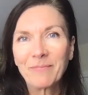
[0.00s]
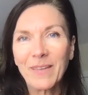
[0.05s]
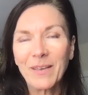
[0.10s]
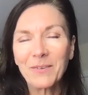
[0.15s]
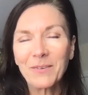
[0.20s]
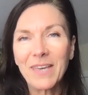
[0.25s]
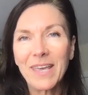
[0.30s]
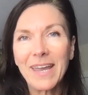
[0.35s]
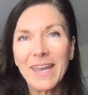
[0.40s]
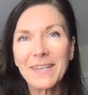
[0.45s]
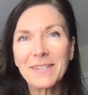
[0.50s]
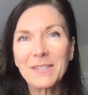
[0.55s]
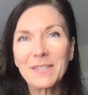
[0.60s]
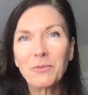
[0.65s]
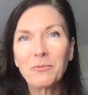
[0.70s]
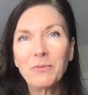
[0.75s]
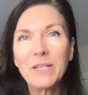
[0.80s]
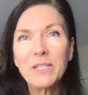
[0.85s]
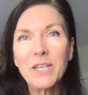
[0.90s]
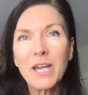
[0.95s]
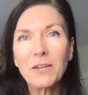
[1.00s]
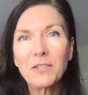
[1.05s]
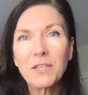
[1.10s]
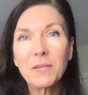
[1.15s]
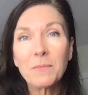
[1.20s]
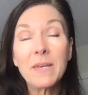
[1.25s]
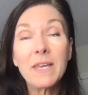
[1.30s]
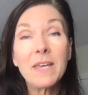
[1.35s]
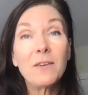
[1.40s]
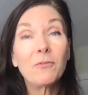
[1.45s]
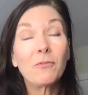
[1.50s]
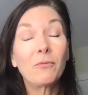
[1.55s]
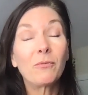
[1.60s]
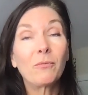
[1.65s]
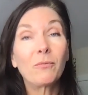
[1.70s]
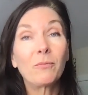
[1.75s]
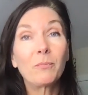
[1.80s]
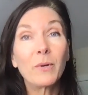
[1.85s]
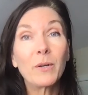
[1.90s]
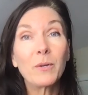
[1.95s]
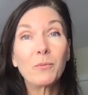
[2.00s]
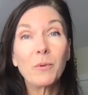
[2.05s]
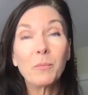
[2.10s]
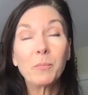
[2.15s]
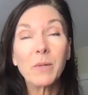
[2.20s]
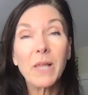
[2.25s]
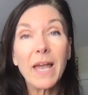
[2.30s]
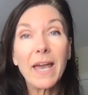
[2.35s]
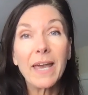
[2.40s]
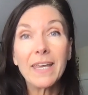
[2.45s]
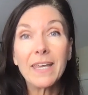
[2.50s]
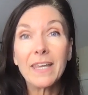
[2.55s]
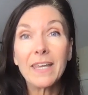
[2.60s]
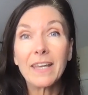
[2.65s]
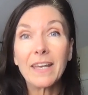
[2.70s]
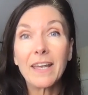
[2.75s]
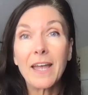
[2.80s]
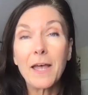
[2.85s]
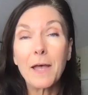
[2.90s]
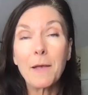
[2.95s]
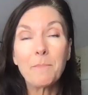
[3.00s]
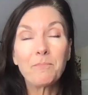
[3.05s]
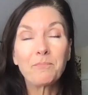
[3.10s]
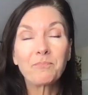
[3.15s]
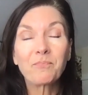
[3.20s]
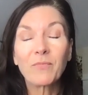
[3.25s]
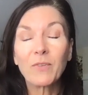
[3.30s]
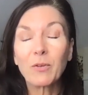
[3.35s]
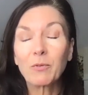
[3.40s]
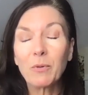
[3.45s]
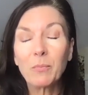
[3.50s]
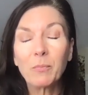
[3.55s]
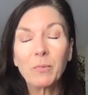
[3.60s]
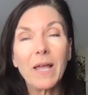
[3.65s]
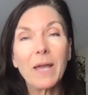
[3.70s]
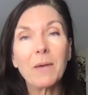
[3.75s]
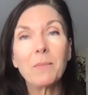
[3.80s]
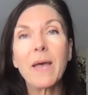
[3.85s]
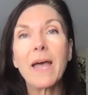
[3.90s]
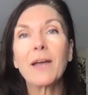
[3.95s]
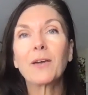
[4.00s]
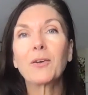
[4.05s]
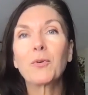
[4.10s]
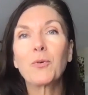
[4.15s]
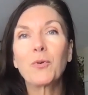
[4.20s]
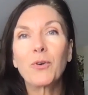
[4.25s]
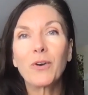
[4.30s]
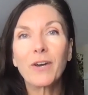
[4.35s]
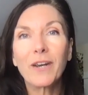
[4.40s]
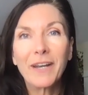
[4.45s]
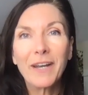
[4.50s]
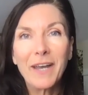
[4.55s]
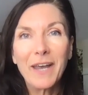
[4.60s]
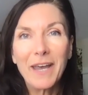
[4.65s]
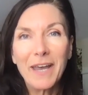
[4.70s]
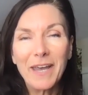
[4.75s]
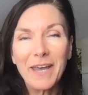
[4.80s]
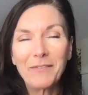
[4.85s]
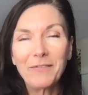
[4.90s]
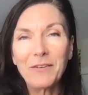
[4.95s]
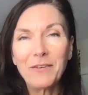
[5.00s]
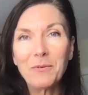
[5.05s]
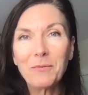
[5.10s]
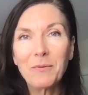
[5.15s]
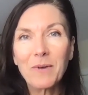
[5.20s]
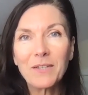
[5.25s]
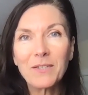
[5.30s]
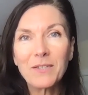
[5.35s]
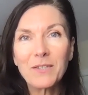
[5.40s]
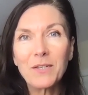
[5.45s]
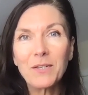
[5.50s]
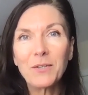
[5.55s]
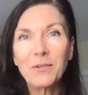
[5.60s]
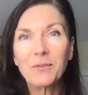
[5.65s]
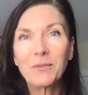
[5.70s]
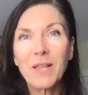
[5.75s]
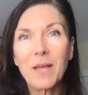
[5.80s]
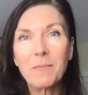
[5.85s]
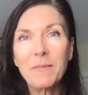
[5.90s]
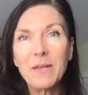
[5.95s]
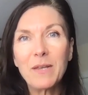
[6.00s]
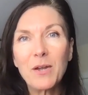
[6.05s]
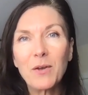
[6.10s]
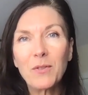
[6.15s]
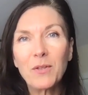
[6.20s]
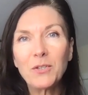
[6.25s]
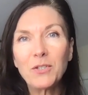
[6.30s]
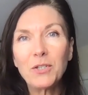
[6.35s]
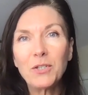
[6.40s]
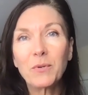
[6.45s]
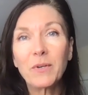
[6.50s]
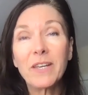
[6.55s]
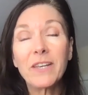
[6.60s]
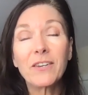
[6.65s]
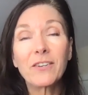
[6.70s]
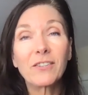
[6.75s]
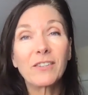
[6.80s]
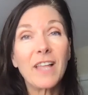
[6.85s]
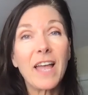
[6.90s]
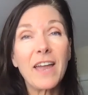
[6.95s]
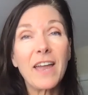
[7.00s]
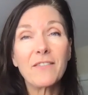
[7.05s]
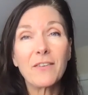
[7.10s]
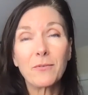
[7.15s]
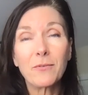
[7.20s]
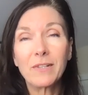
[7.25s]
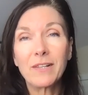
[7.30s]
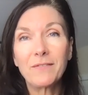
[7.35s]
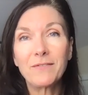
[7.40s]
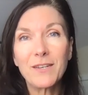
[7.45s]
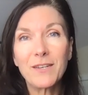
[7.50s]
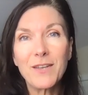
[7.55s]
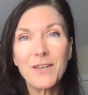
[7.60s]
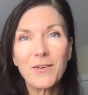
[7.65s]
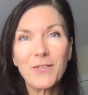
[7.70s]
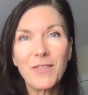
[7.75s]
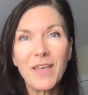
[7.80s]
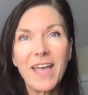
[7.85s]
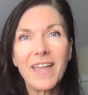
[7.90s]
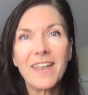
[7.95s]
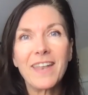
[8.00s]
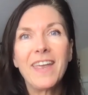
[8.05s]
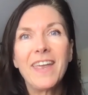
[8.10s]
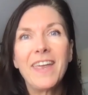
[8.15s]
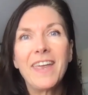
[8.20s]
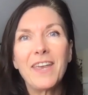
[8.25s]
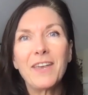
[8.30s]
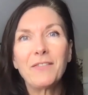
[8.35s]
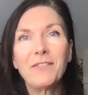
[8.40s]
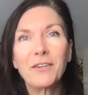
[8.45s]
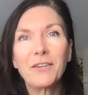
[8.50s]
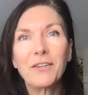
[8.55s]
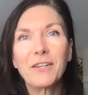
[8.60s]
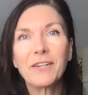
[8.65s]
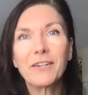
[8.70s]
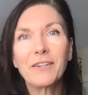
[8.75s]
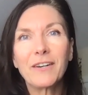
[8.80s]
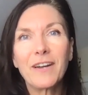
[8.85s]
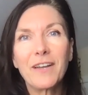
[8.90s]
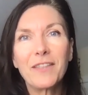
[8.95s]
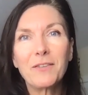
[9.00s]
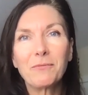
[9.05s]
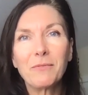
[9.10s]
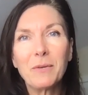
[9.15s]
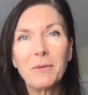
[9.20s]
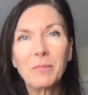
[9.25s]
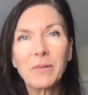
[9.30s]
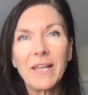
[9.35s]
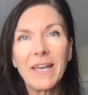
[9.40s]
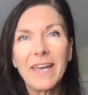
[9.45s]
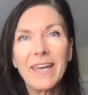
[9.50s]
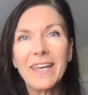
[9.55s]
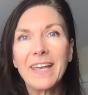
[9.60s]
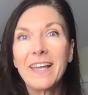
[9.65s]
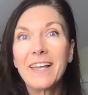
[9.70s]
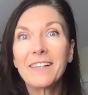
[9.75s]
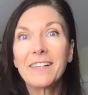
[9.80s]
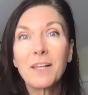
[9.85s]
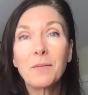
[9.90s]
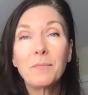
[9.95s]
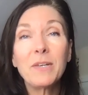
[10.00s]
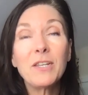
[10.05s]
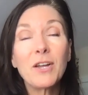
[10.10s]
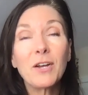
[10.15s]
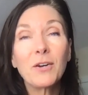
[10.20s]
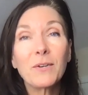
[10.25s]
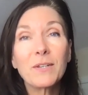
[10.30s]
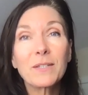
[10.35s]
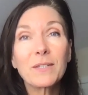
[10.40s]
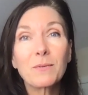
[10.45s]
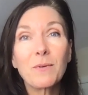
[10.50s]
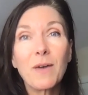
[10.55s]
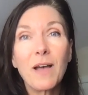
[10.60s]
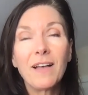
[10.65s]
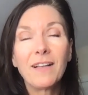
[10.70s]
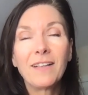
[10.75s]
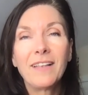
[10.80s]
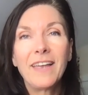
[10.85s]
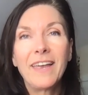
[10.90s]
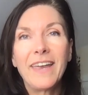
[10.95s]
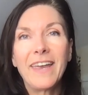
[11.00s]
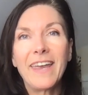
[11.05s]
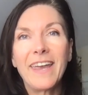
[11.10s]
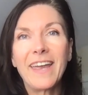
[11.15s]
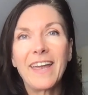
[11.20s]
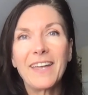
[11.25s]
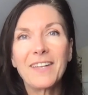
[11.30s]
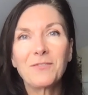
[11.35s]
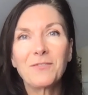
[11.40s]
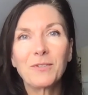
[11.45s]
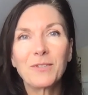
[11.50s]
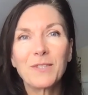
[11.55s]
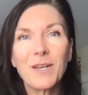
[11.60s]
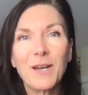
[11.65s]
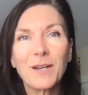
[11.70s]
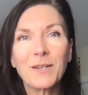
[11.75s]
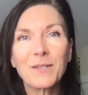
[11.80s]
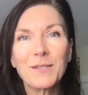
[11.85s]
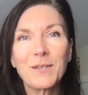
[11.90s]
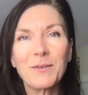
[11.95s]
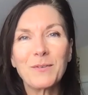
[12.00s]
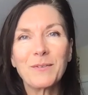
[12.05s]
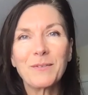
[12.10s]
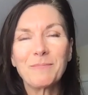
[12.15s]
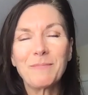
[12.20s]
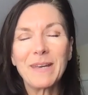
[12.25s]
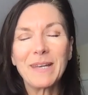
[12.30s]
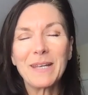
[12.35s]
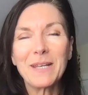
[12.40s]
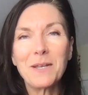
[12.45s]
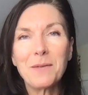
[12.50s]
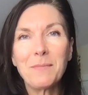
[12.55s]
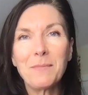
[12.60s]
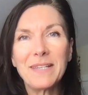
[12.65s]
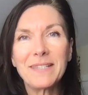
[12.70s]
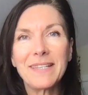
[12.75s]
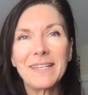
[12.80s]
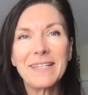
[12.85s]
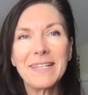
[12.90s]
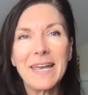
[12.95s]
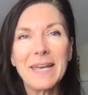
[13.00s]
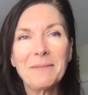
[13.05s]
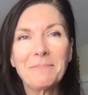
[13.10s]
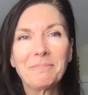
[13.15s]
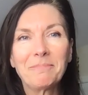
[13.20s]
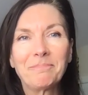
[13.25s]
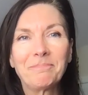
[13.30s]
Okay, so reach out to me, put reply back, or if you want to let me know that you were here live, I would love to know that. If you're here on the replay, let me know as well, and we'll talk soon. Make it an amazing day.